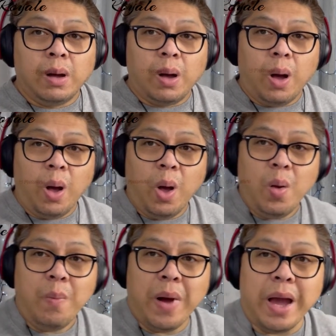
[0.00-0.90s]

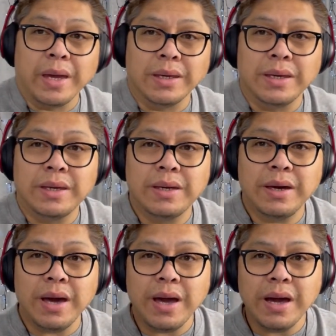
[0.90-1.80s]
Oh my
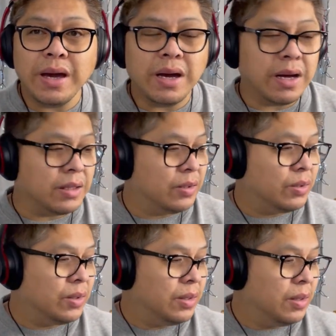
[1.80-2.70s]
God.
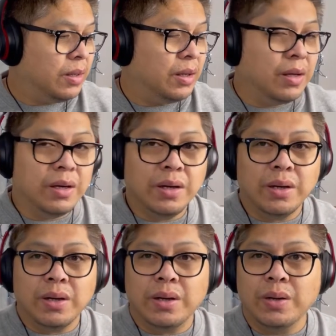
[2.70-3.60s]

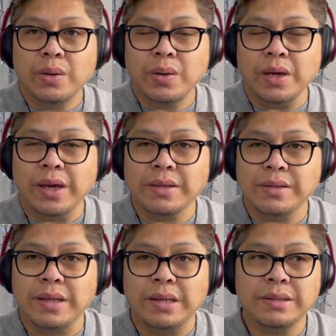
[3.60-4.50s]
Who is
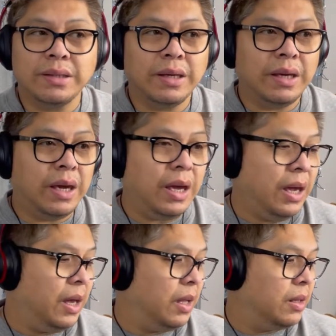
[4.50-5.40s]
this
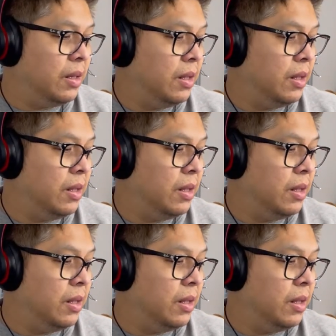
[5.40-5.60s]
kid?